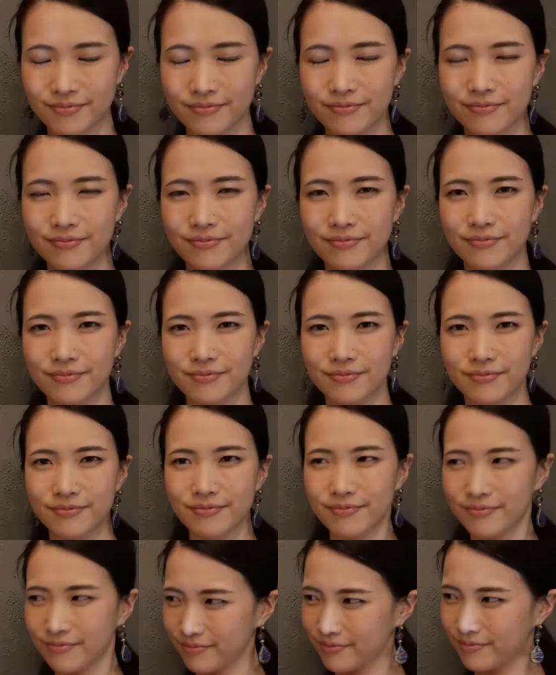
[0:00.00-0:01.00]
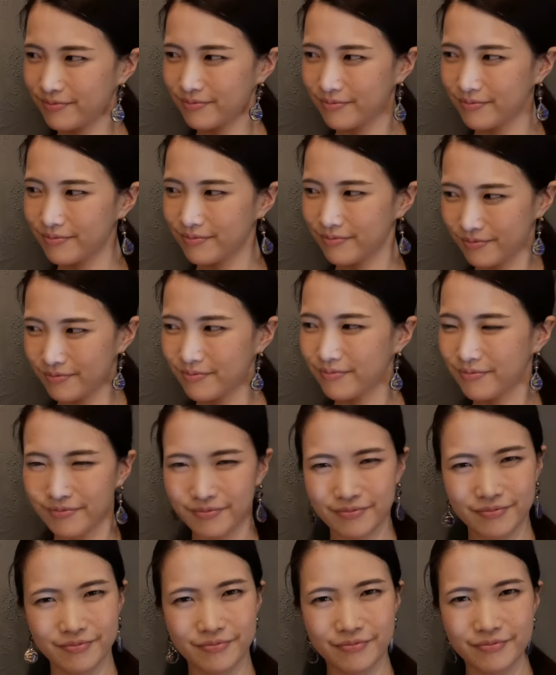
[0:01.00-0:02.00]

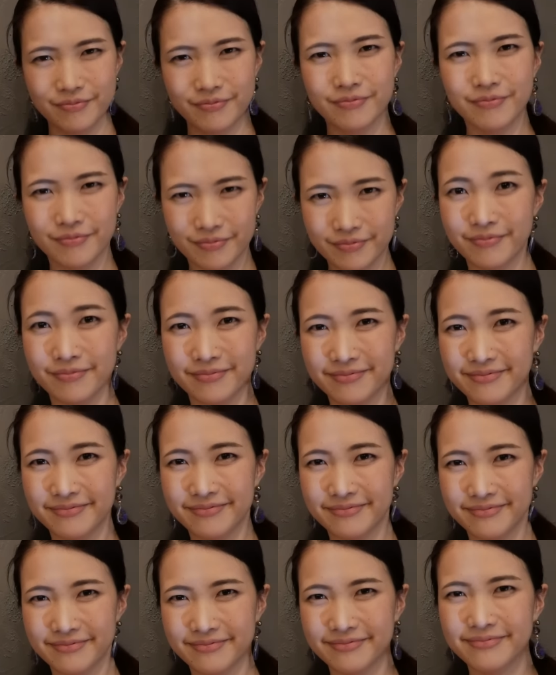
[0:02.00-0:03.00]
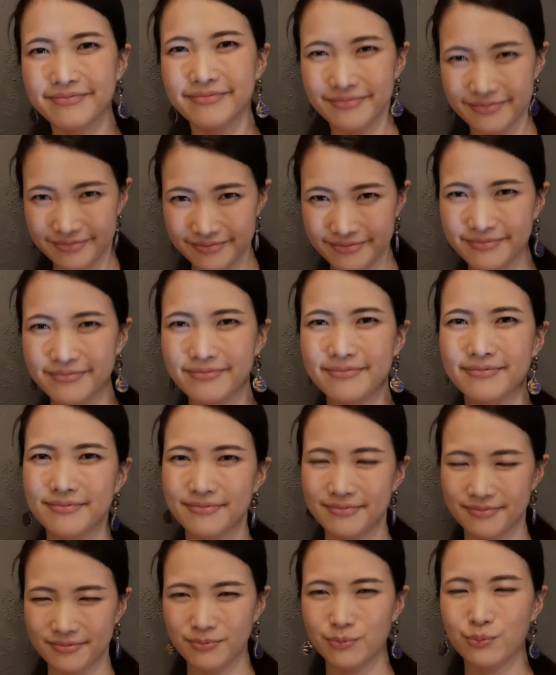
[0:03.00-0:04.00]

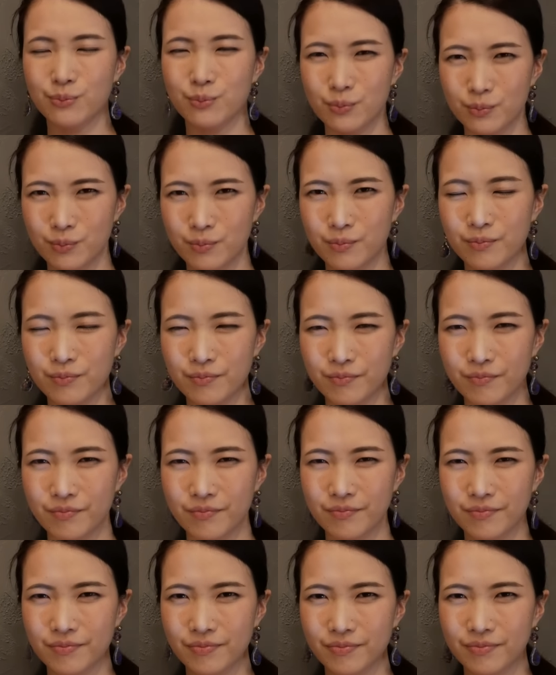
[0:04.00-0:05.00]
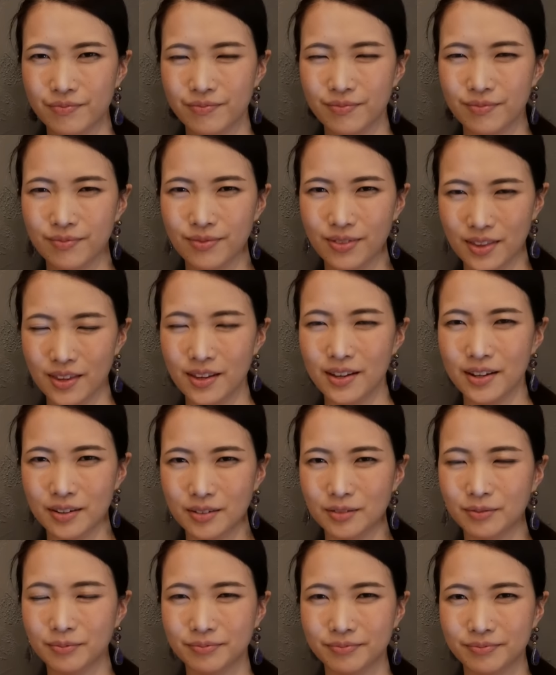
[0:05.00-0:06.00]

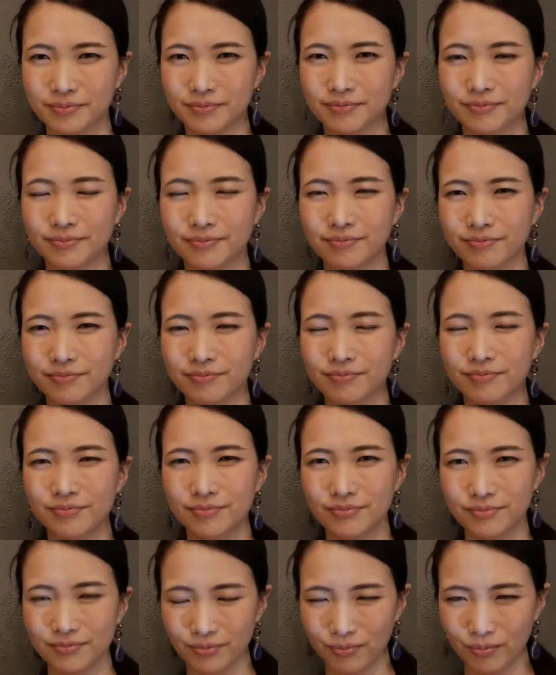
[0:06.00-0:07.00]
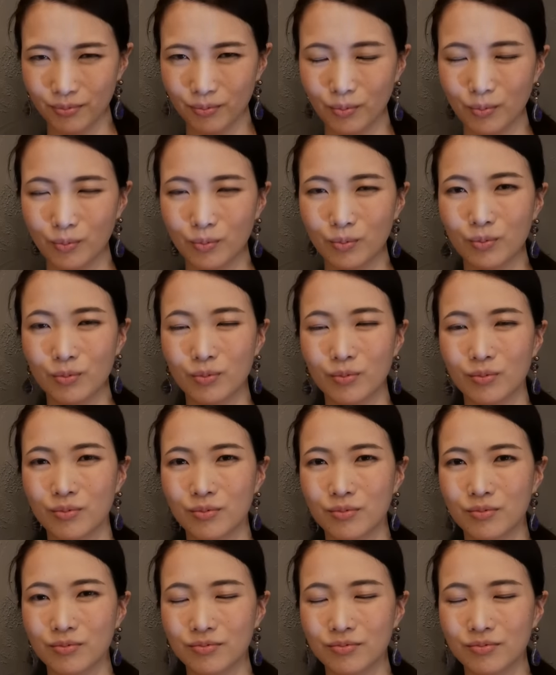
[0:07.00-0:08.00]
(not speaking)